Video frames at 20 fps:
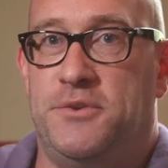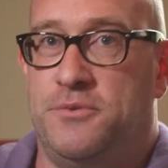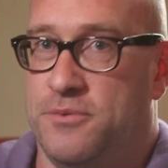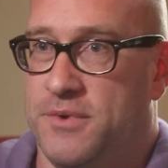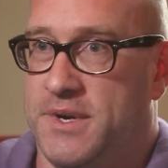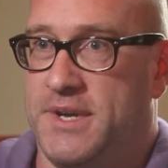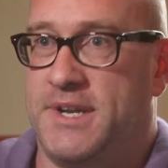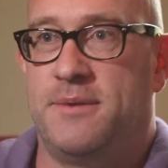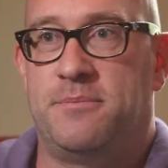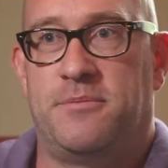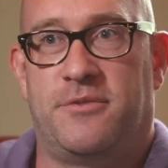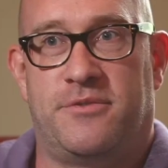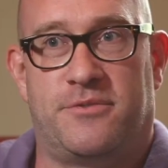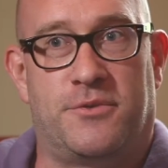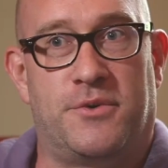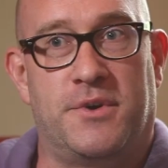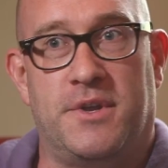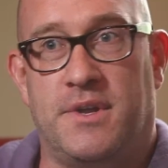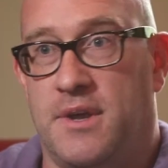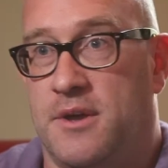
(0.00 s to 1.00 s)
read it
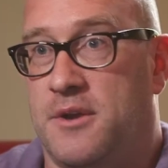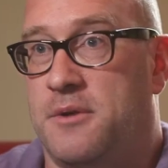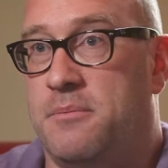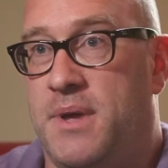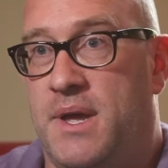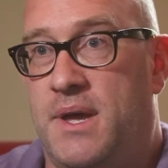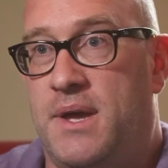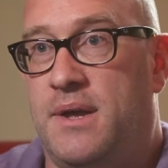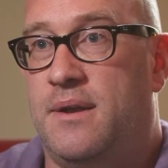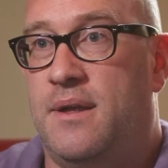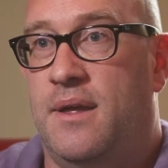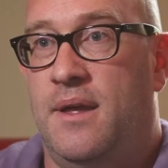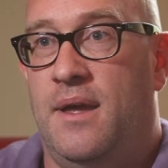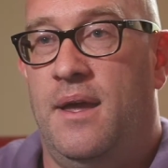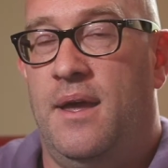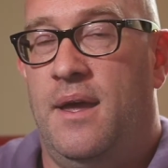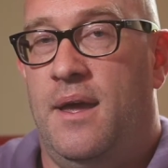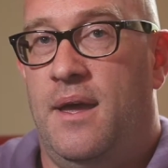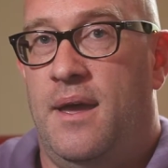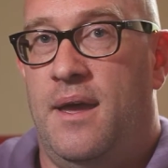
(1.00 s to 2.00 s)
before you go to bed.
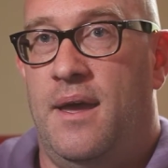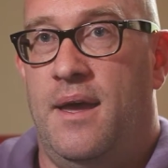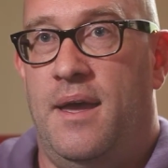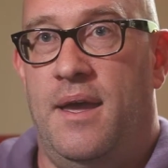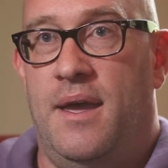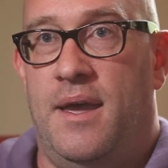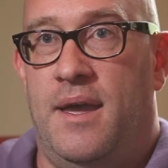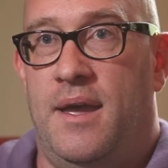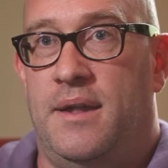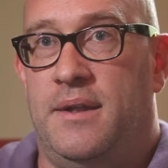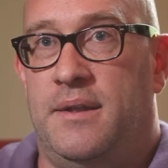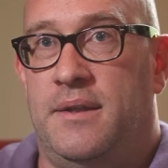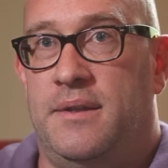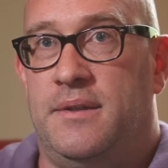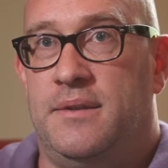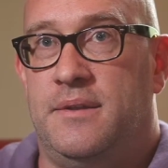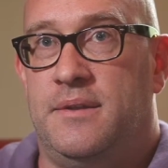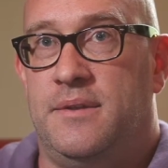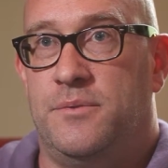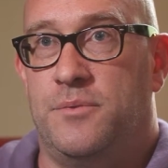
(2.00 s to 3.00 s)

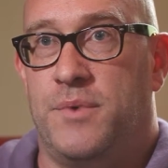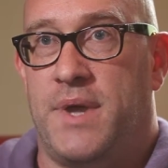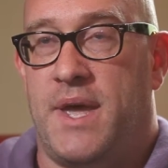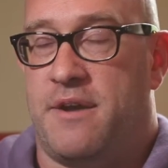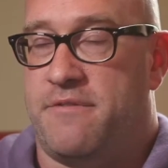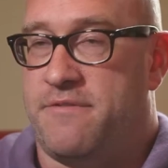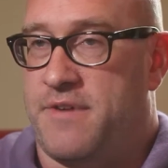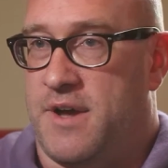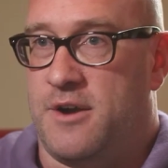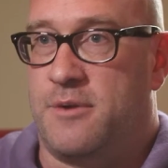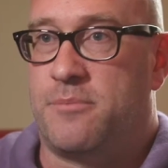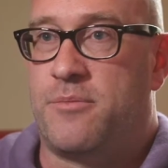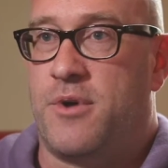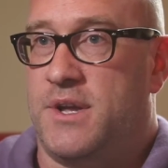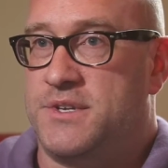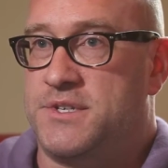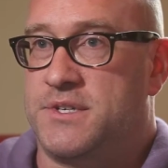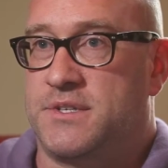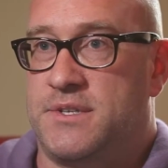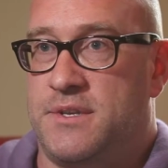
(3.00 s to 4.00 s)
And we had a final
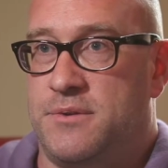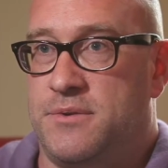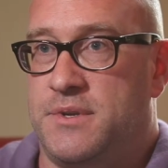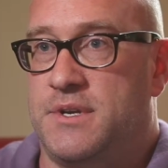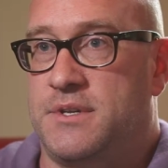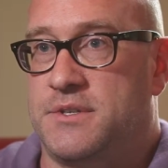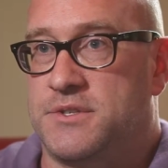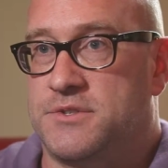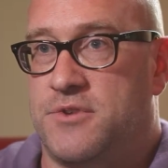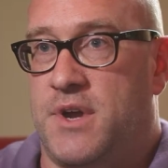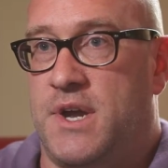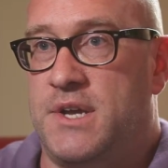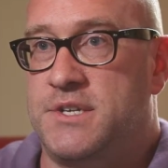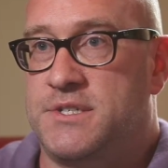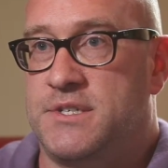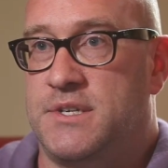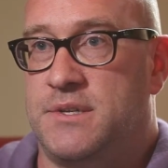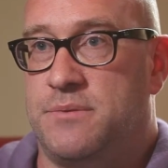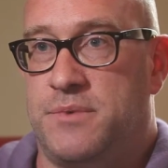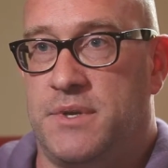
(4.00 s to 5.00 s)
project due in
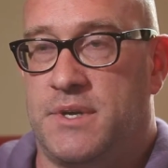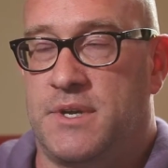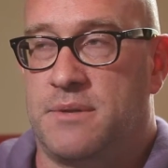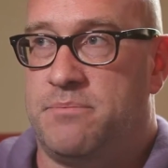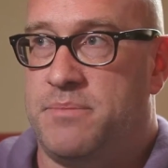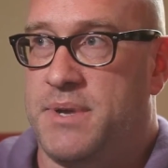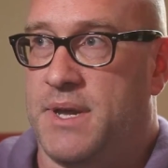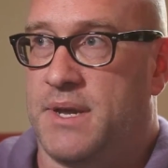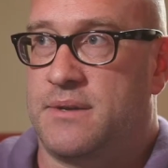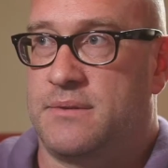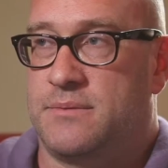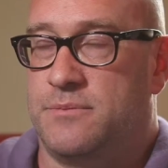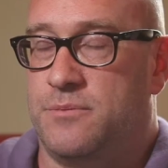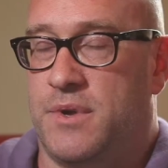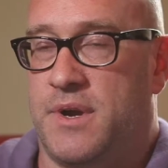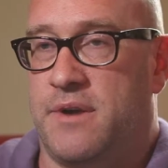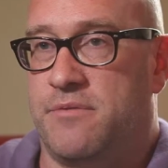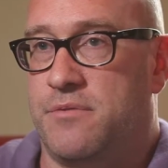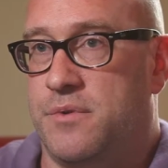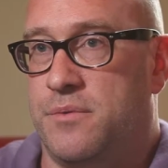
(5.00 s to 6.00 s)
illustration, and we could pick
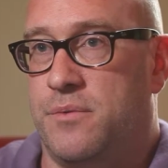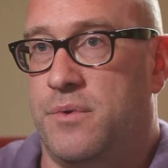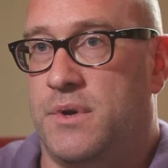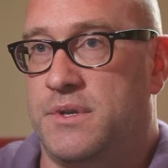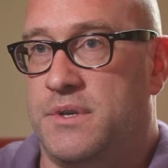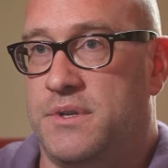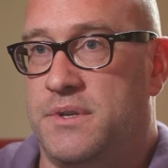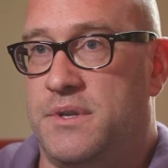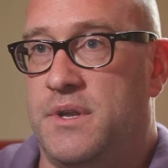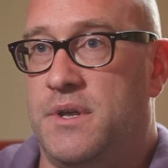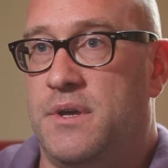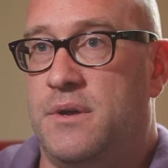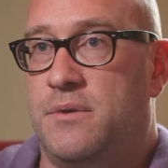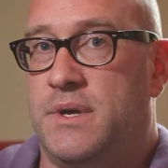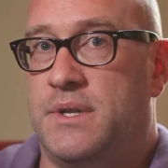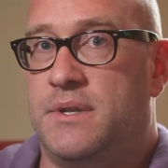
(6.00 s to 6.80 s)
whatever we wanted to do.